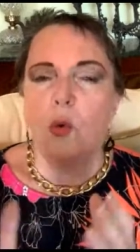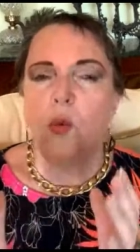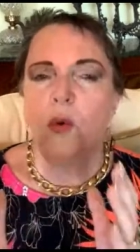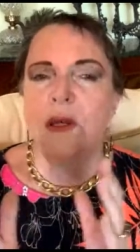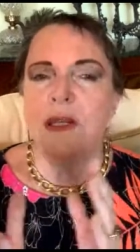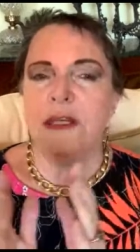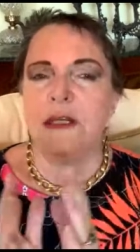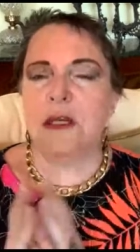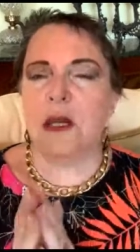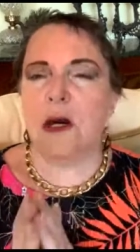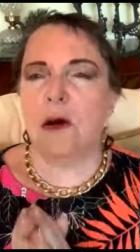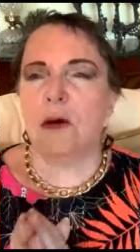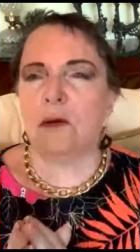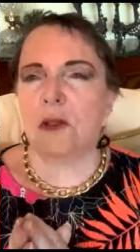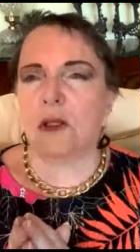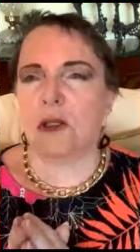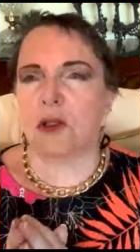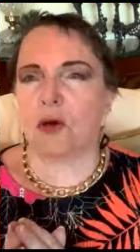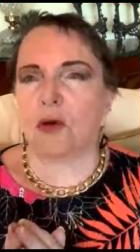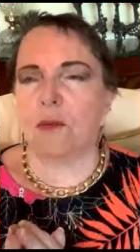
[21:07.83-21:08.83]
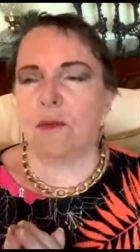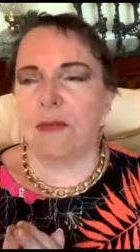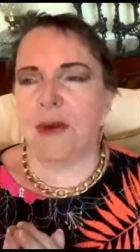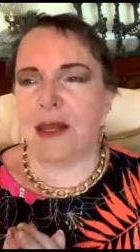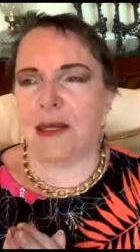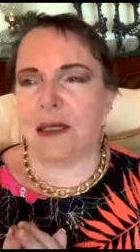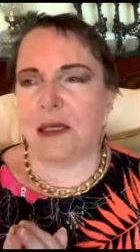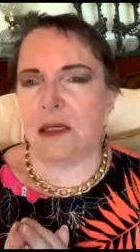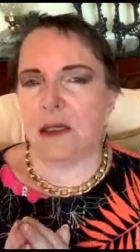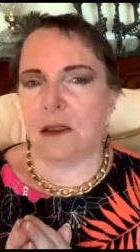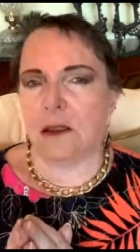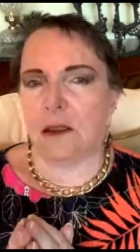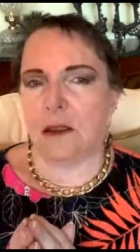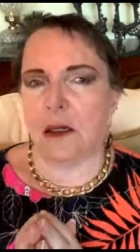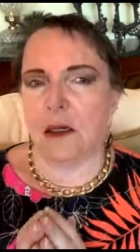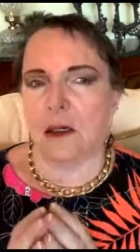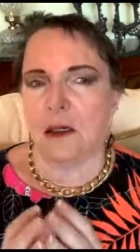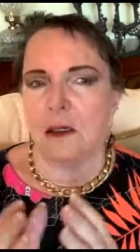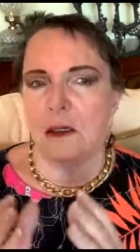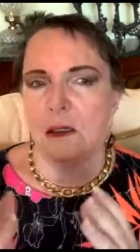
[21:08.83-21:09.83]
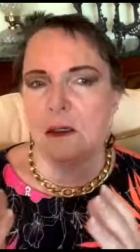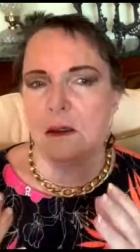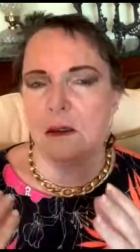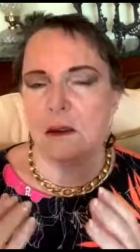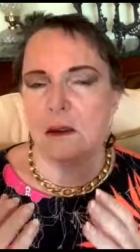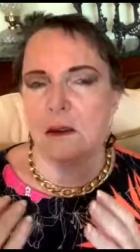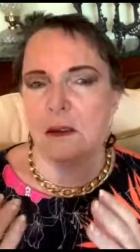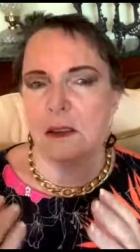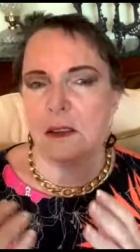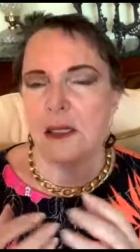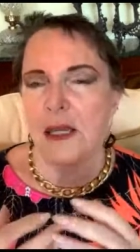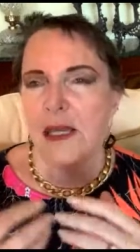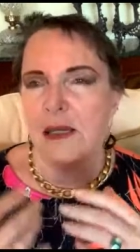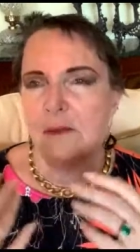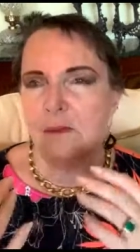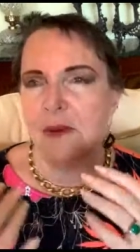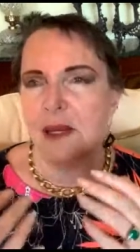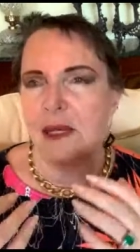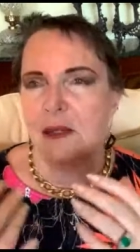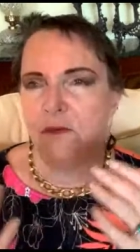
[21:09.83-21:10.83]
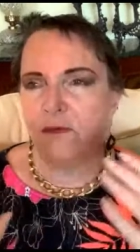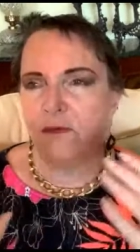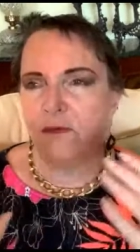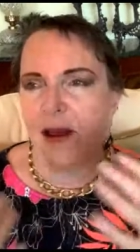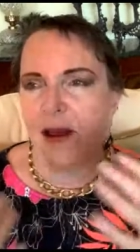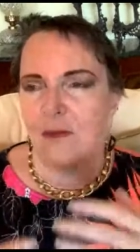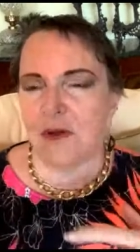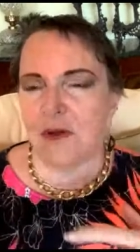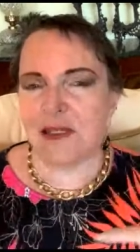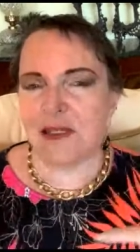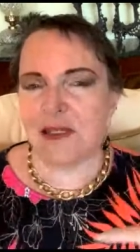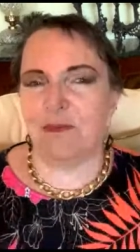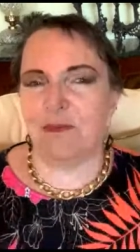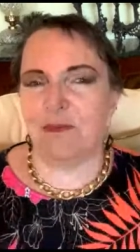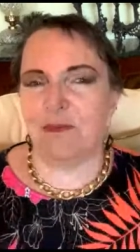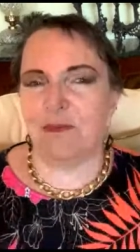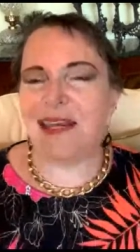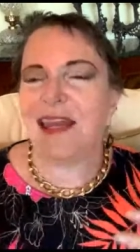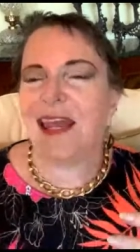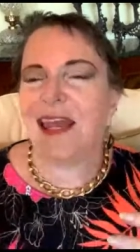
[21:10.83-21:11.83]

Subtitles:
We know that there are many, in many houses, in